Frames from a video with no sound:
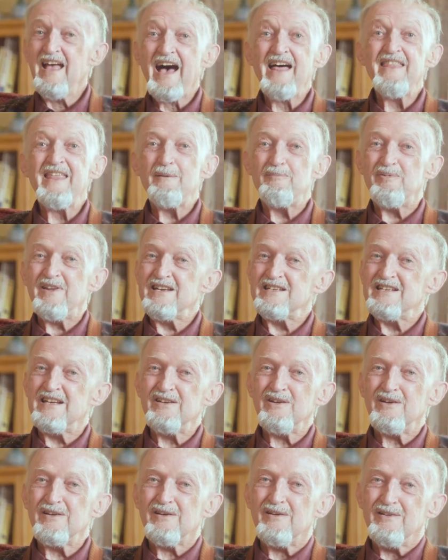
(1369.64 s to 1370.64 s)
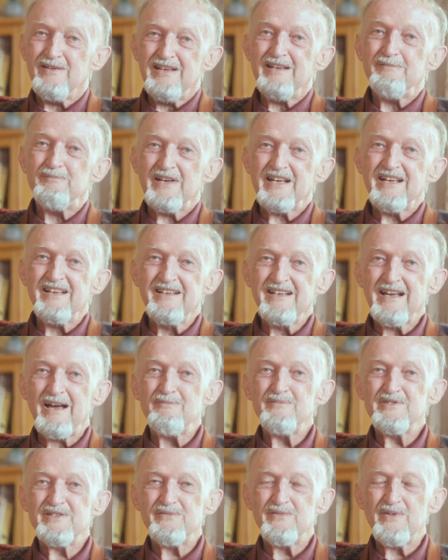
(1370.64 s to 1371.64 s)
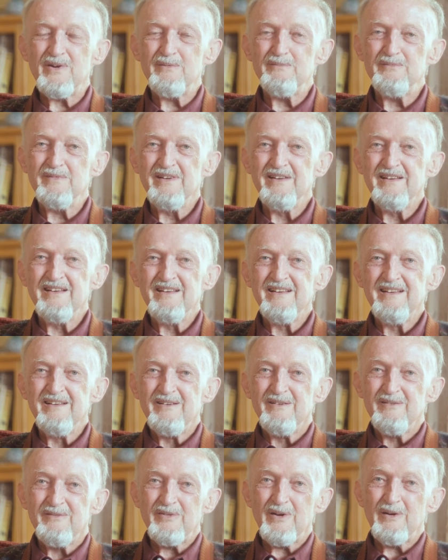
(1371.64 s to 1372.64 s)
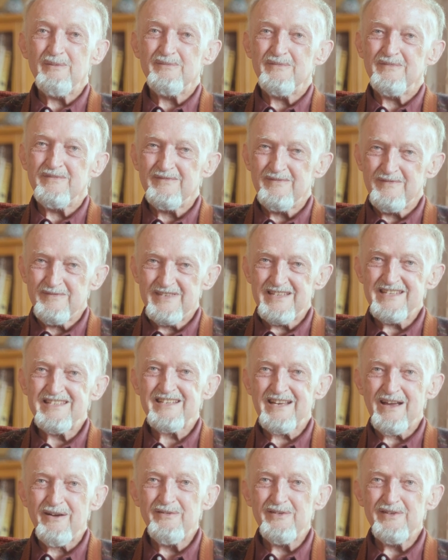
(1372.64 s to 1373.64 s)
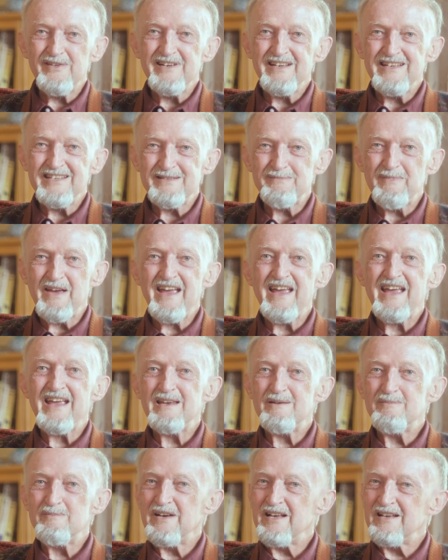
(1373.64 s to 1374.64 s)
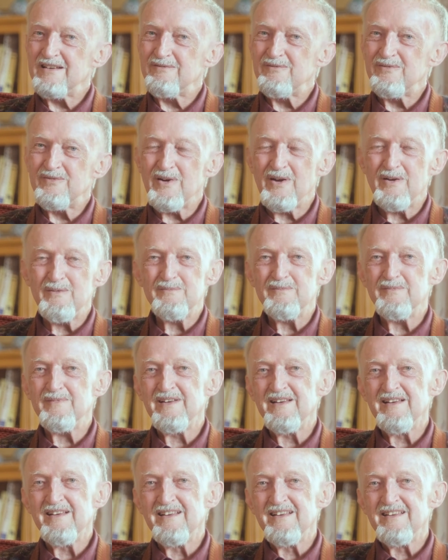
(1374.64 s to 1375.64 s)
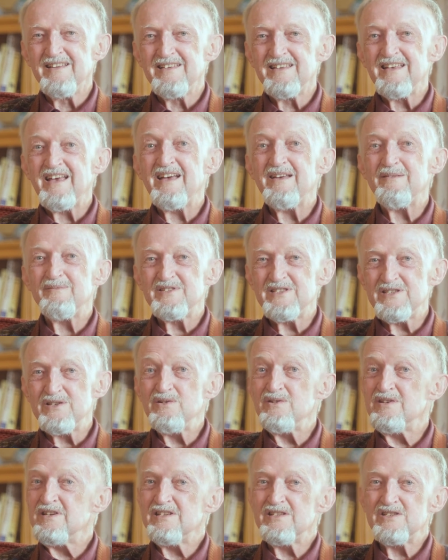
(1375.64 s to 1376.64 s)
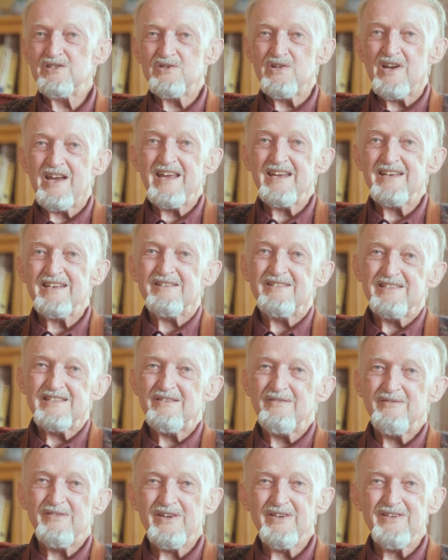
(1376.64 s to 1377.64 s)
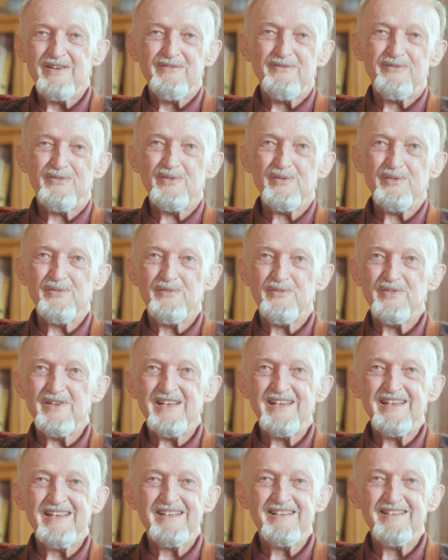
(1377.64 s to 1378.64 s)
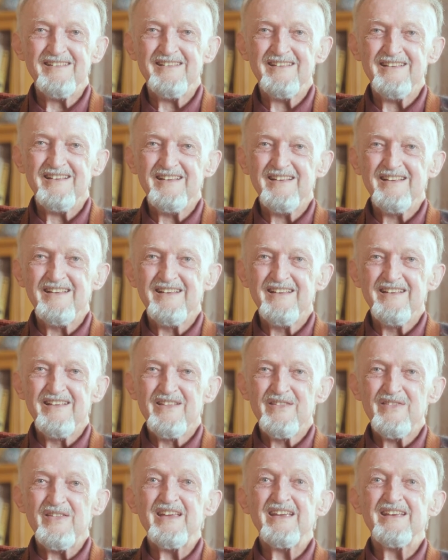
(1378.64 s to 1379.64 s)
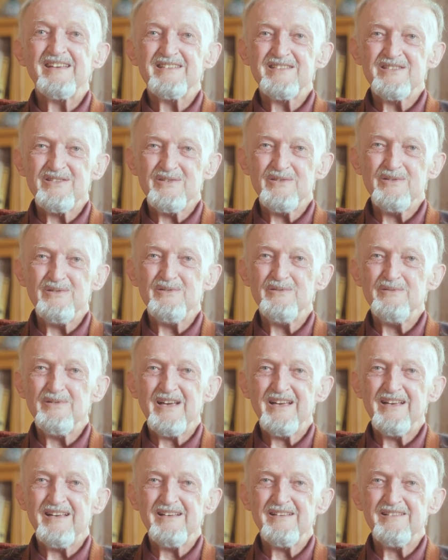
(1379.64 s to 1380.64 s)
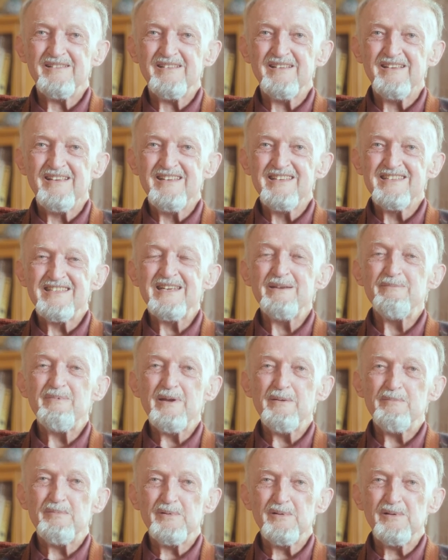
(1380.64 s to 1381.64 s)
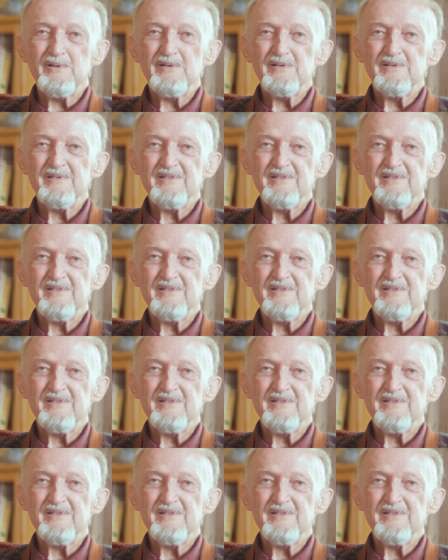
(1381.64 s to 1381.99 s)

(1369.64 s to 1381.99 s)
And that pleasure not only comes from, from discoveries made, but from uh, students trained. It's a very fulfilling thing to. Uh, see people